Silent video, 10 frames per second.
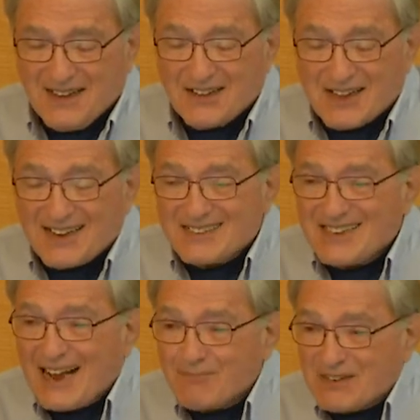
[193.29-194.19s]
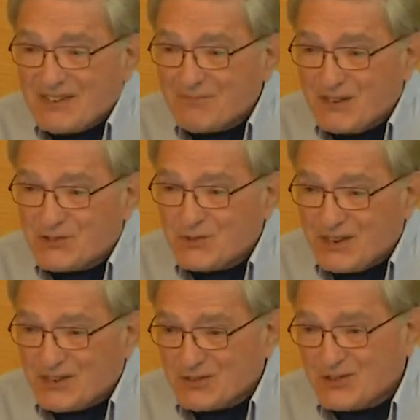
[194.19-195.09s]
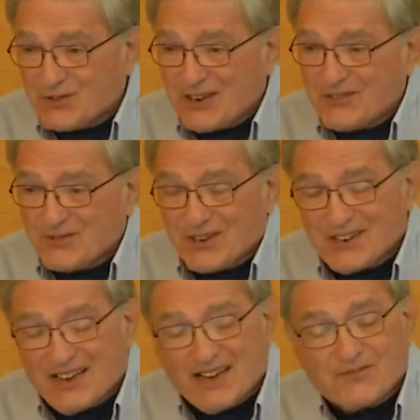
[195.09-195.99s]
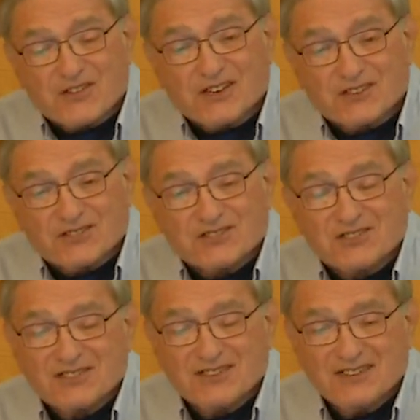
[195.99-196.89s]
A lot has happened in between those 23 and a half years.